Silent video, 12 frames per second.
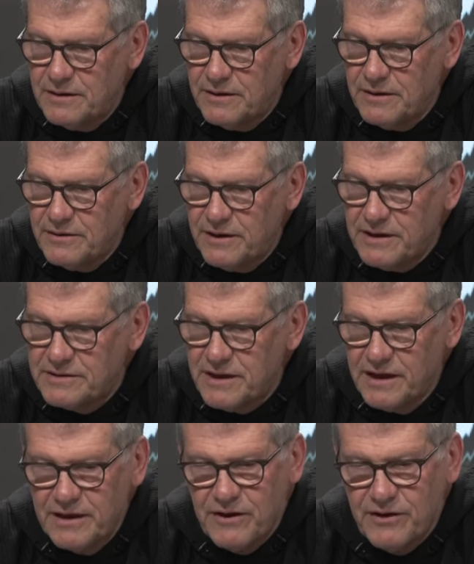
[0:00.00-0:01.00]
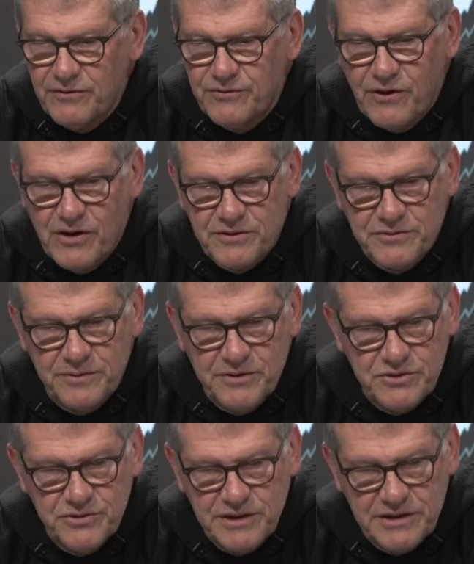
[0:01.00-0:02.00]
the forest from the
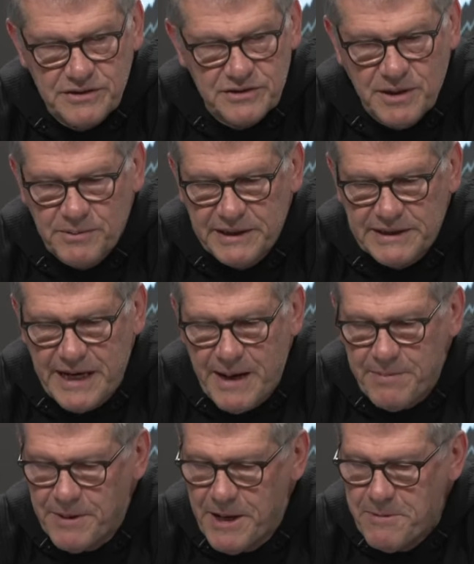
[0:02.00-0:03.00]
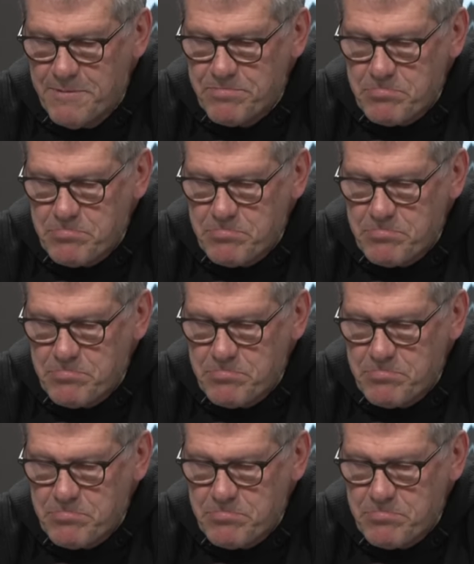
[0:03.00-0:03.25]
trees or something like that. But